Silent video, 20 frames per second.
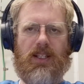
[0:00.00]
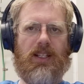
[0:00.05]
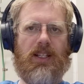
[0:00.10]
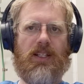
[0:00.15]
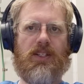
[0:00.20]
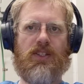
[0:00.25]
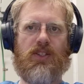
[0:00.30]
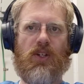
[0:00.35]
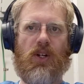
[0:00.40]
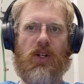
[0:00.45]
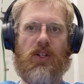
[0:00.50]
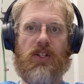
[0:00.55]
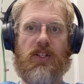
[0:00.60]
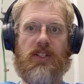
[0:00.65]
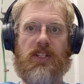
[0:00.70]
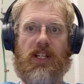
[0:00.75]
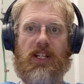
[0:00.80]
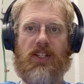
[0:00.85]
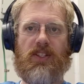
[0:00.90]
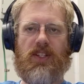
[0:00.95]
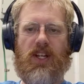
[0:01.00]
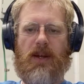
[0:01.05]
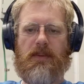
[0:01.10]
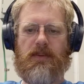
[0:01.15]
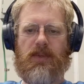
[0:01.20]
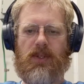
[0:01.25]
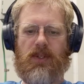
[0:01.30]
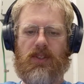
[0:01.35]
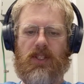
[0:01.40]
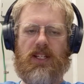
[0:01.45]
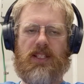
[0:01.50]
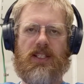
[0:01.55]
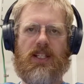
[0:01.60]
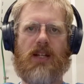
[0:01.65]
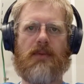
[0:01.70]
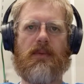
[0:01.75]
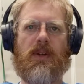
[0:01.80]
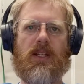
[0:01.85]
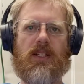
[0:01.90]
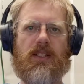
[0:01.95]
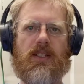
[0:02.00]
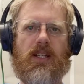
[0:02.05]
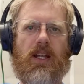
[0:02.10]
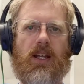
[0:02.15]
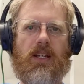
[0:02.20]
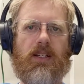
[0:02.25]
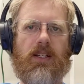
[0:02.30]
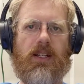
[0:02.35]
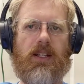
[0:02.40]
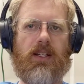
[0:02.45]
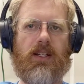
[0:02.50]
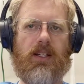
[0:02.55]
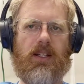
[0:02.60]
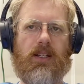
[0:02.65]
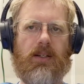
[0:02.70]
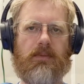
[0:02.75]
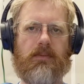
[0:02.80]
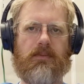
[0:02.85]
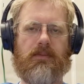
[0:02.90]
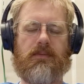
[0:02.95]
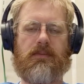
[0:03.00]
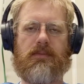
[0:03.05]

Let's start in the second chapter. Last time I sat and kind